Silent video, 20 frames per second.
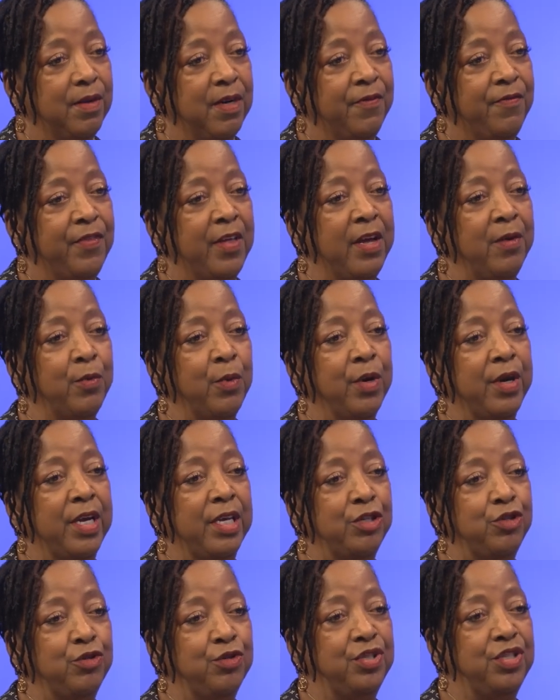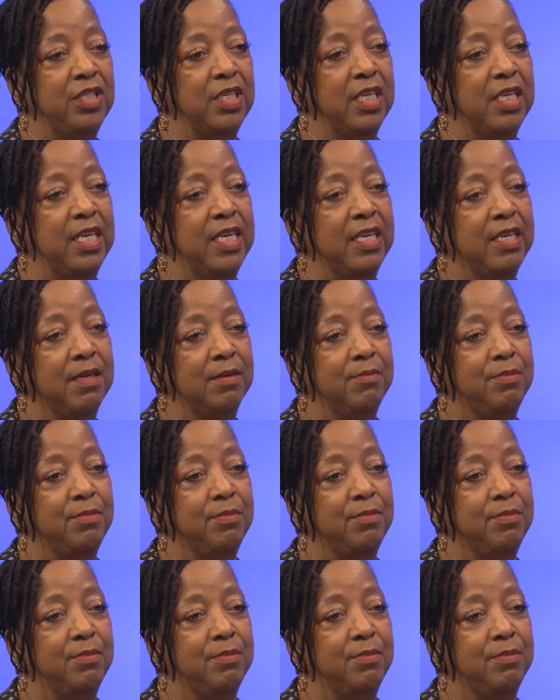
if they were interested in a